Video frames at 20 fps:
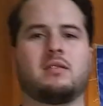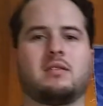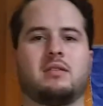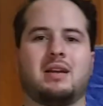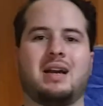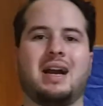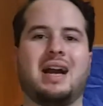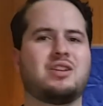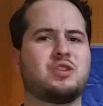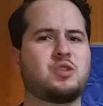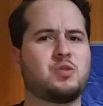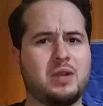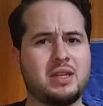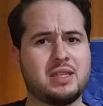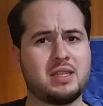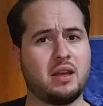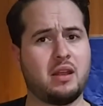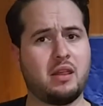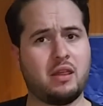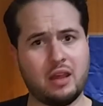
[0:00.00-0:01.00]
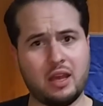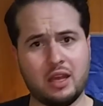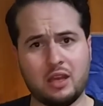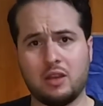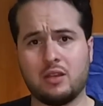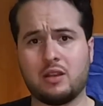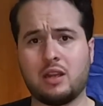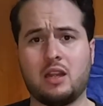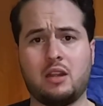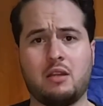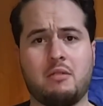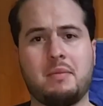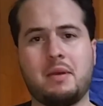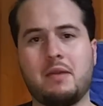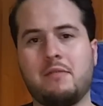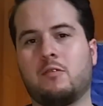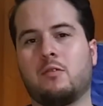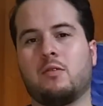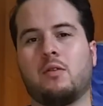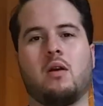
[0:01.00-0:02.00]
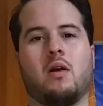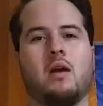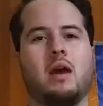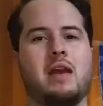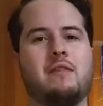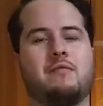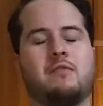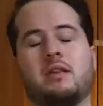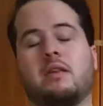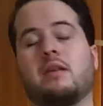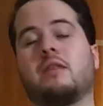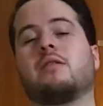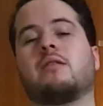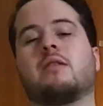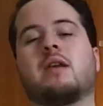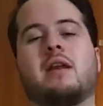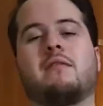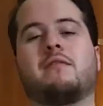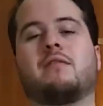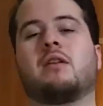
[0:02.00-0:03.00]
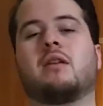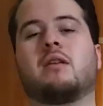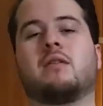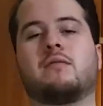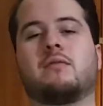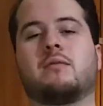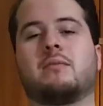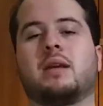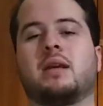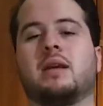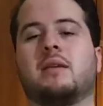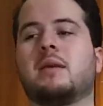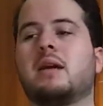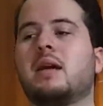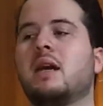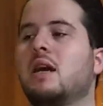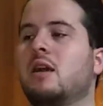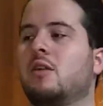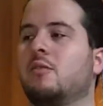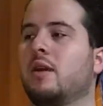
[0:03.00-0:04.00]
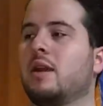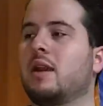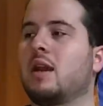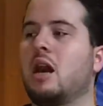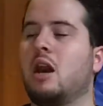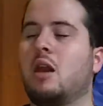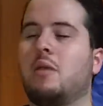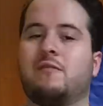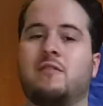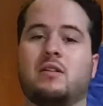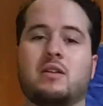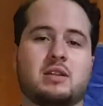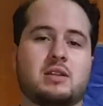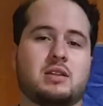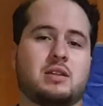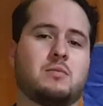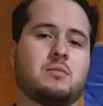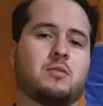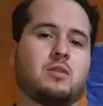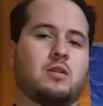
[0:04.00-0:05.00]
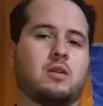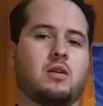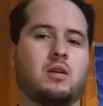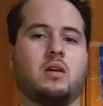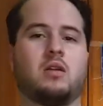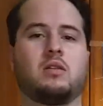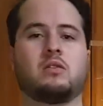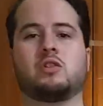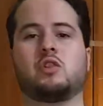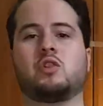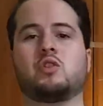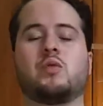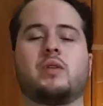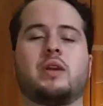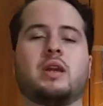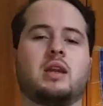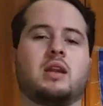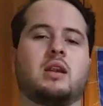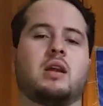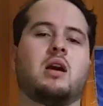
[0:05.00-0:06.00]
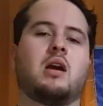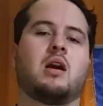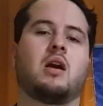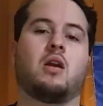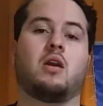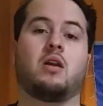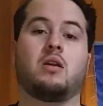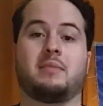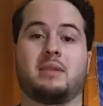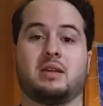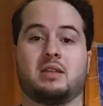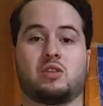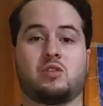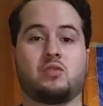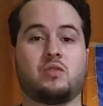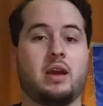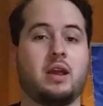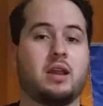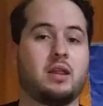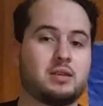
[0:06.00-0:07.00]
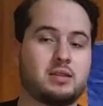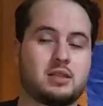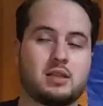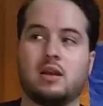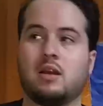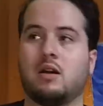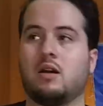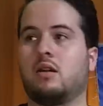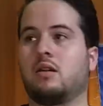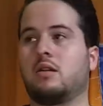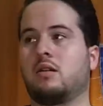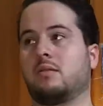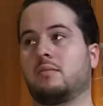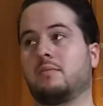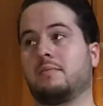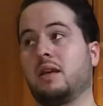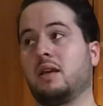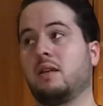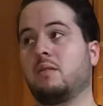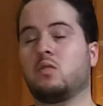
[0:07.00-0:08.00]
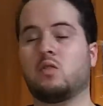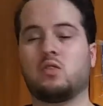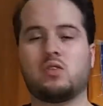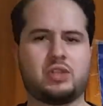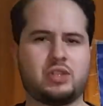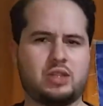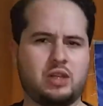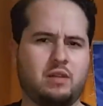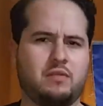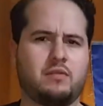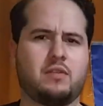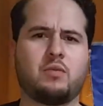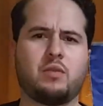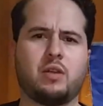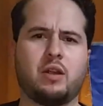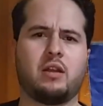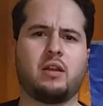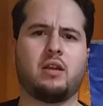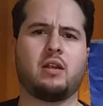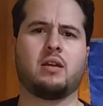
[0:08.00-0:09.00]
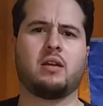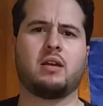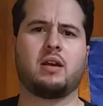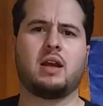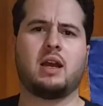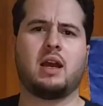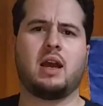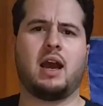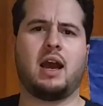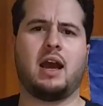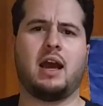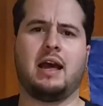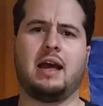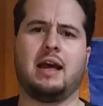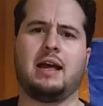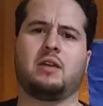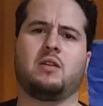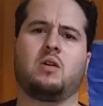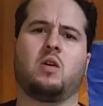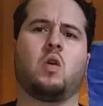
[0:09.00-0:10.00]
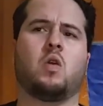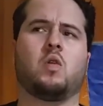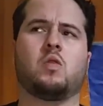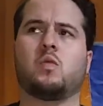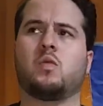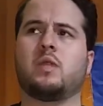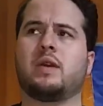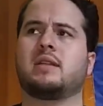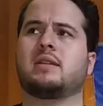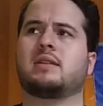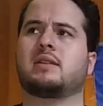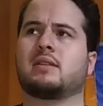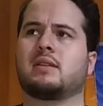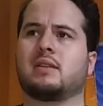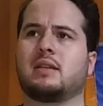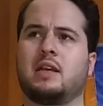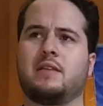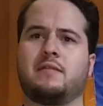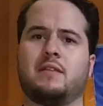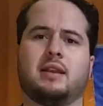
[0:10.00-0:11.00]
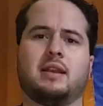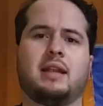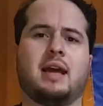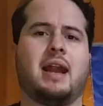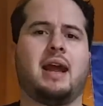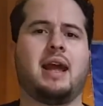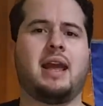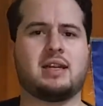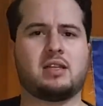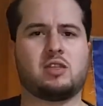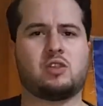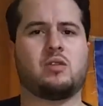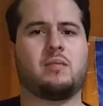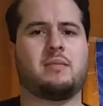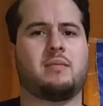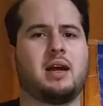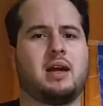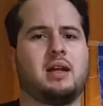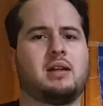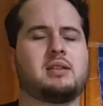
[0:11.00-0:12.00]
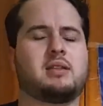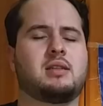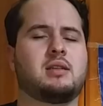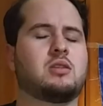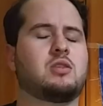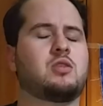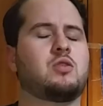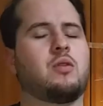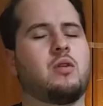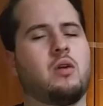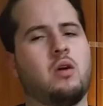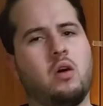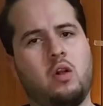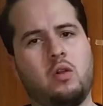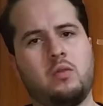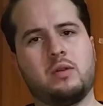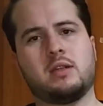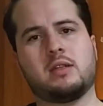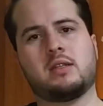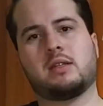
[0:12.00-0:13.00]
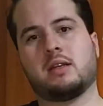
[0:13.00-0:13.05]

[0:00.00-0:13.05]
I just want to say thank you, Gary V, for everything you have done for me. Right now I'm focusing more on doing, on my strengths, on being more self-aware, and always giving that extra mile, since you're always